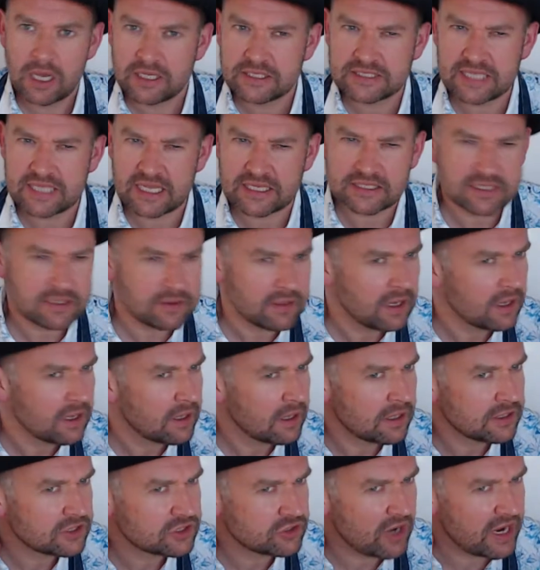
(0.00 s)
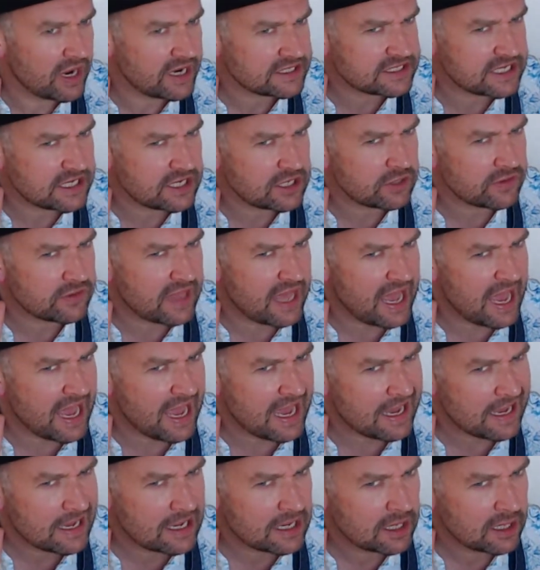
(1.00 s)
Is that so? Tracy, you
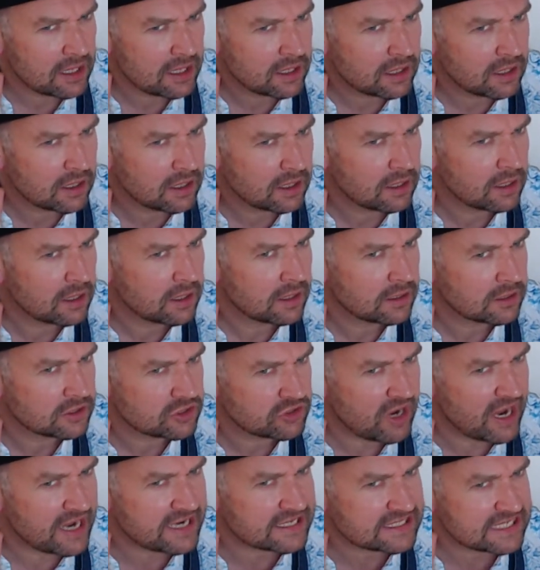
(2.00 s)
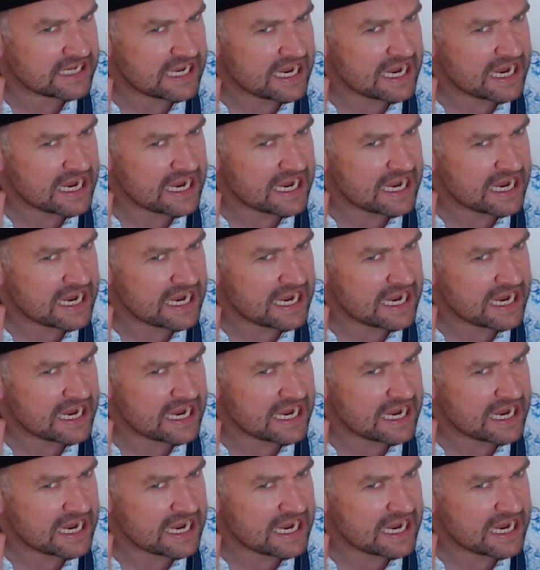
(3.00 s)
there? Tracy?